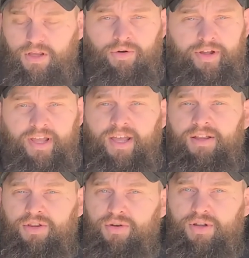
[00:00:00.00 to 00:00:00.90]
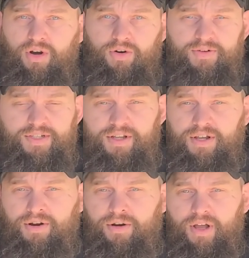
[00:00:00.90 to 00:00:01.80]
you know, again, you can harvest a
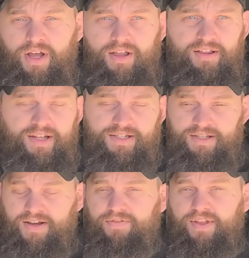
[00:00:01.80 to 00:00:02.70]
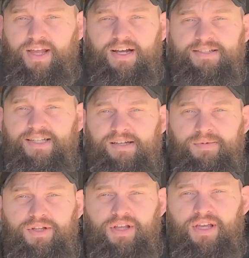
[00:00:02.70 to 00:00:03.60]
deer that's definitely got
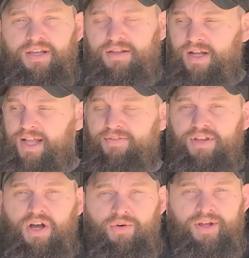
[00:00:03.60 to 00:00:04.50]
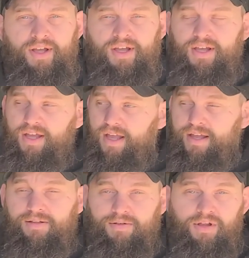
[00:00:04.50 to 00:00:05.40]
CWD, not even know it.
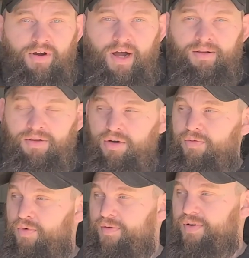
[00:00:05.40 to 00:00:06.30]
And, you know, I don't know